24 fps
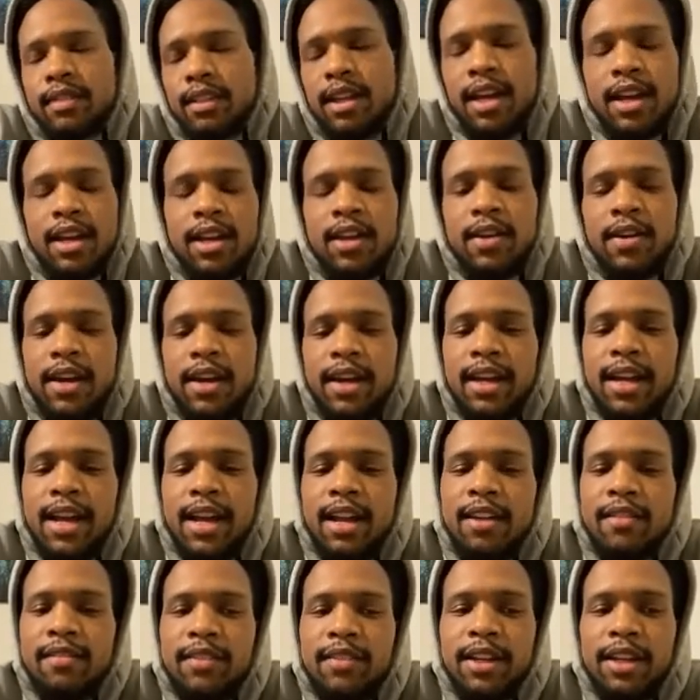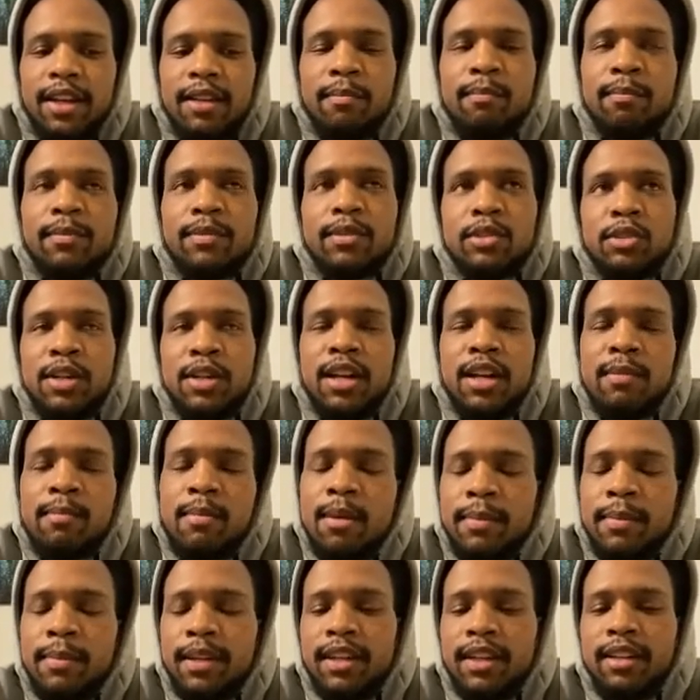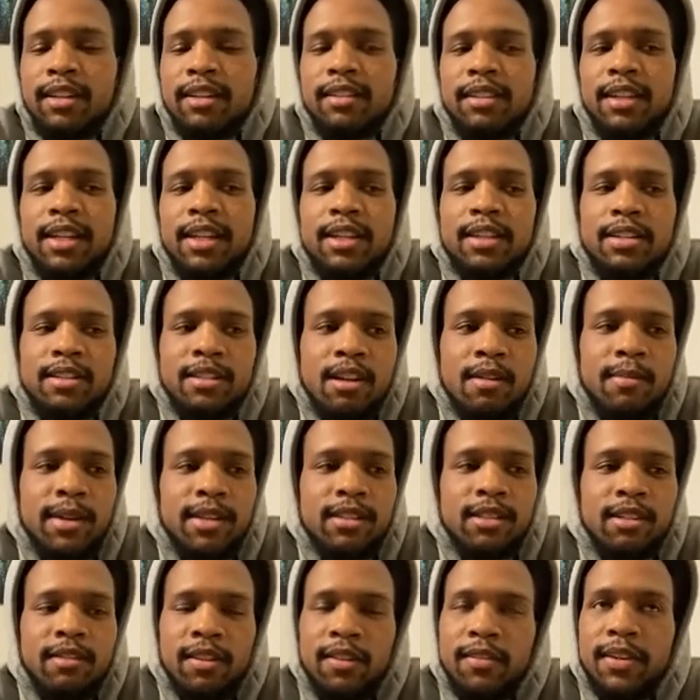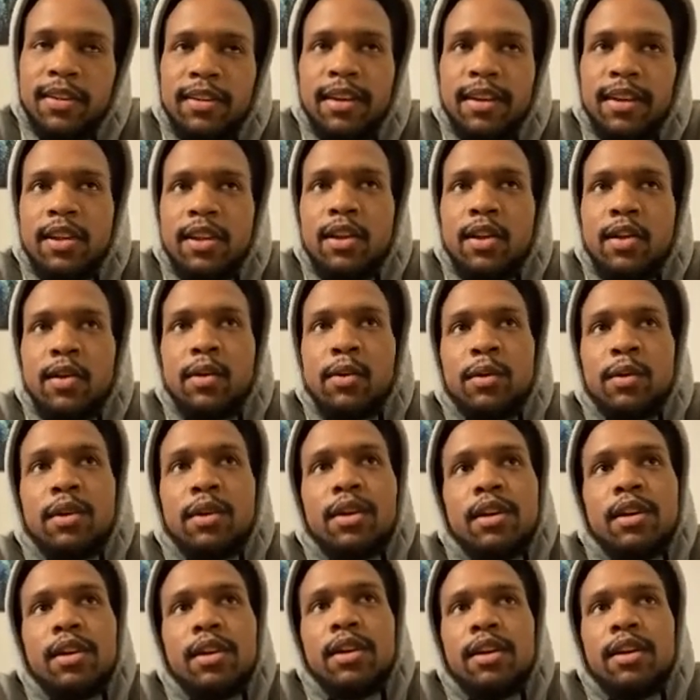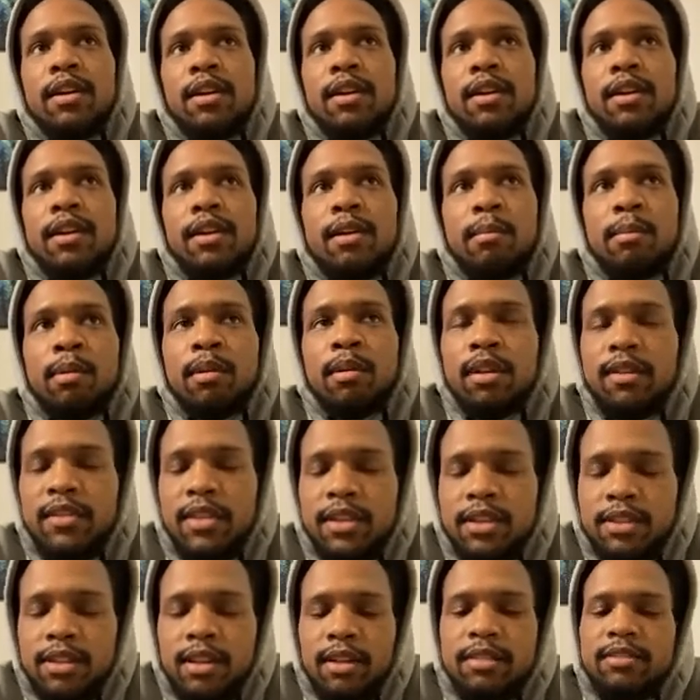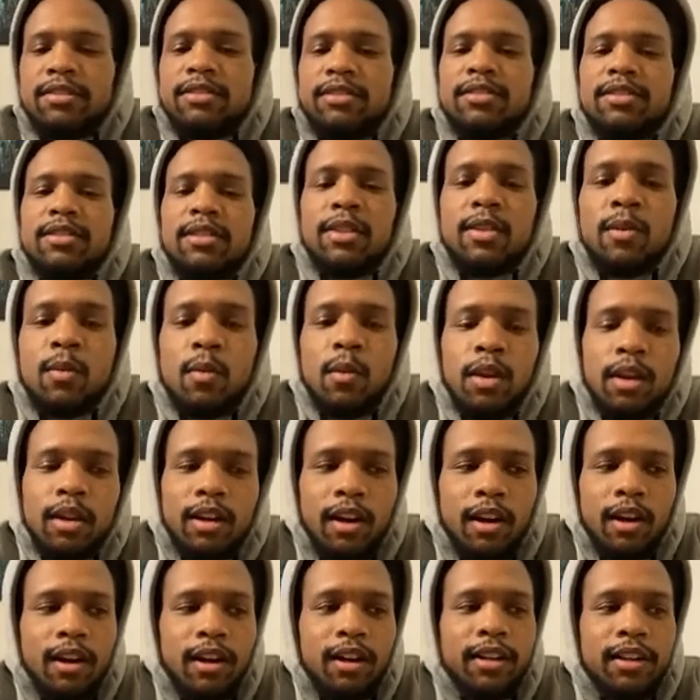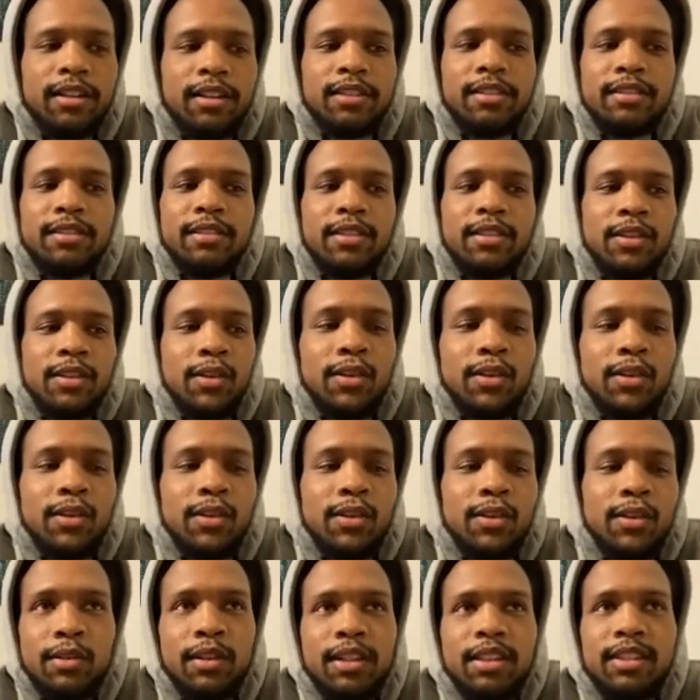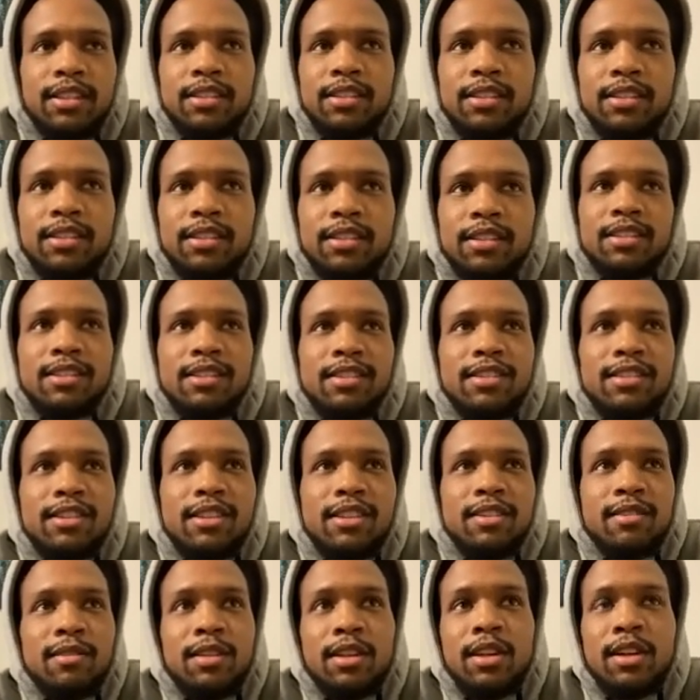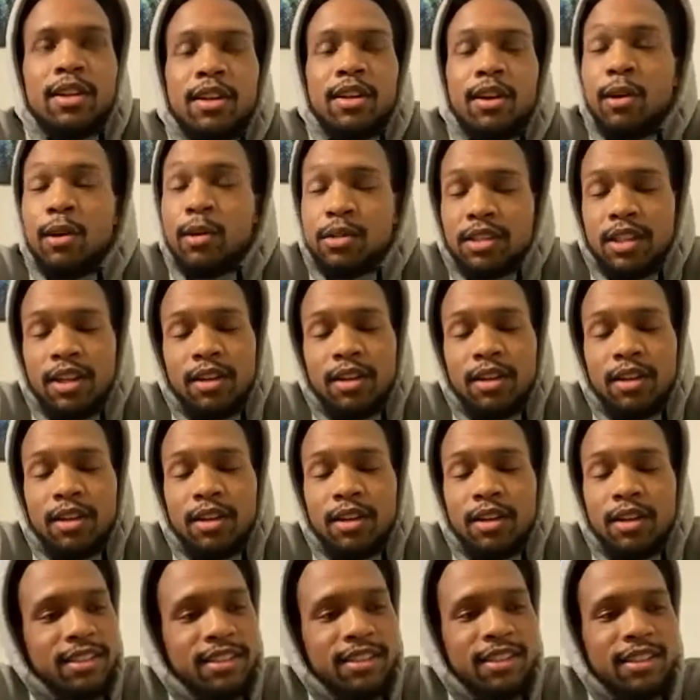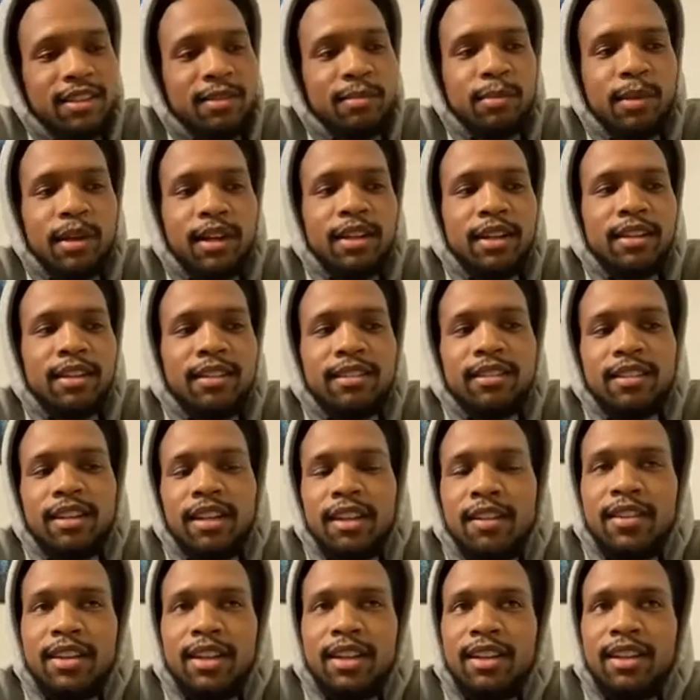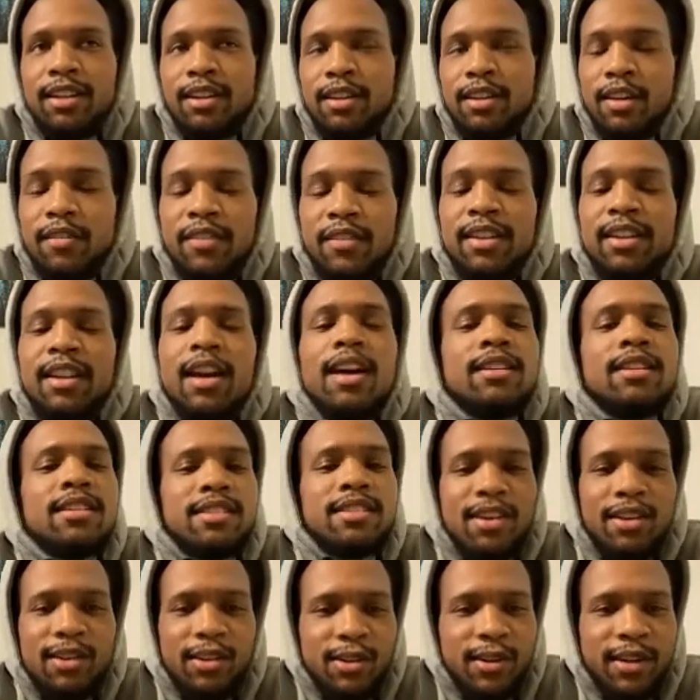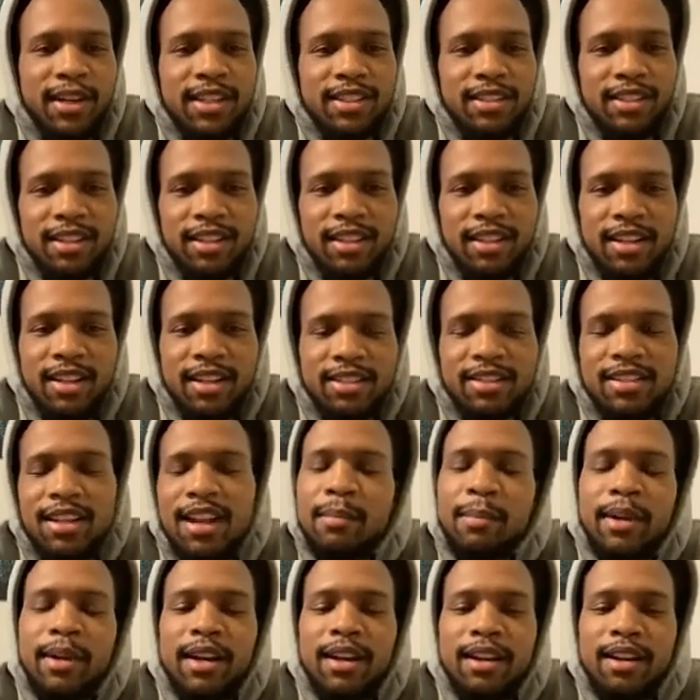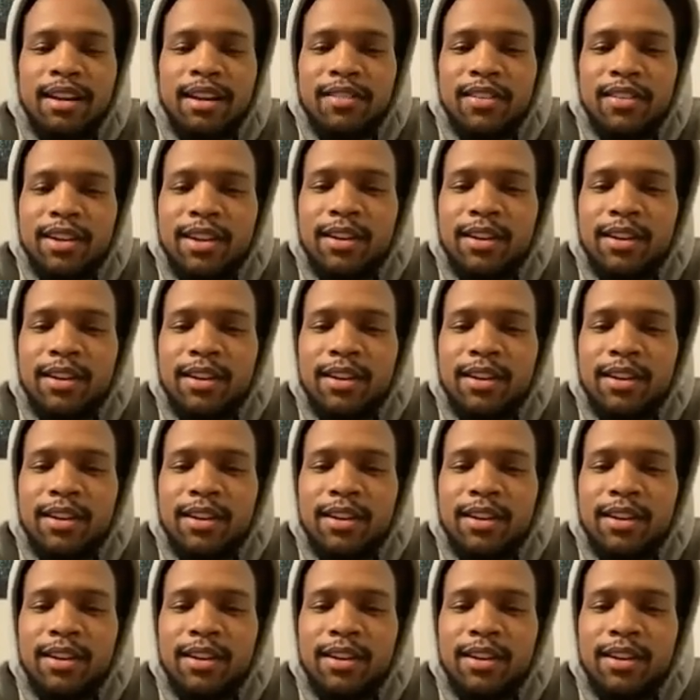I don't know, I kind of like try to mimic it and tell myself every day, believe in yourself, work hard, you can do this. Your goals sound crazy, but if it doesn't sound crazy, then it's not big enough.